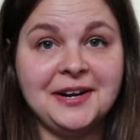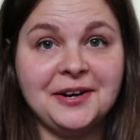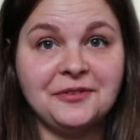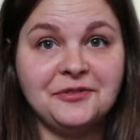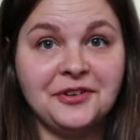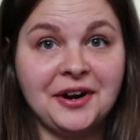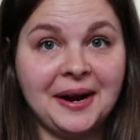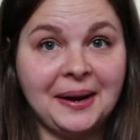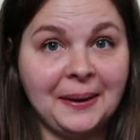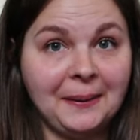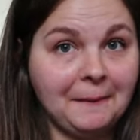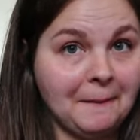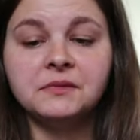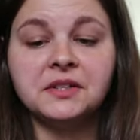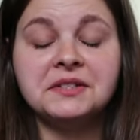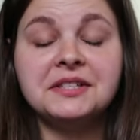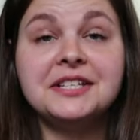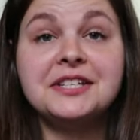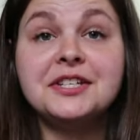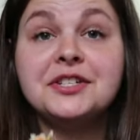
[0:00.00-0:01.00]
air fryer.
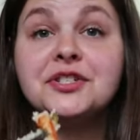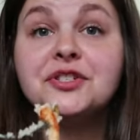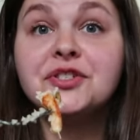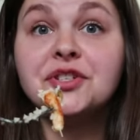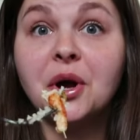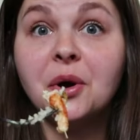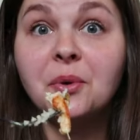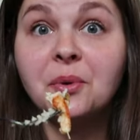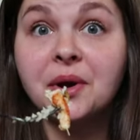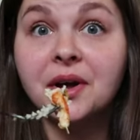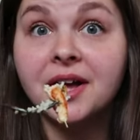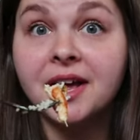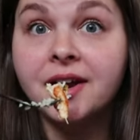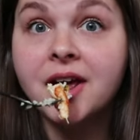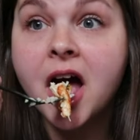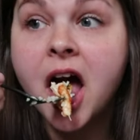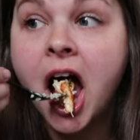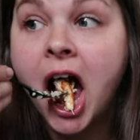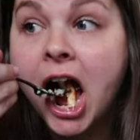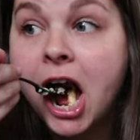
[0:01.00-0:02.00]
This is so
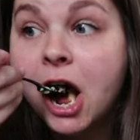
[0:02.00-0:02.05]
good.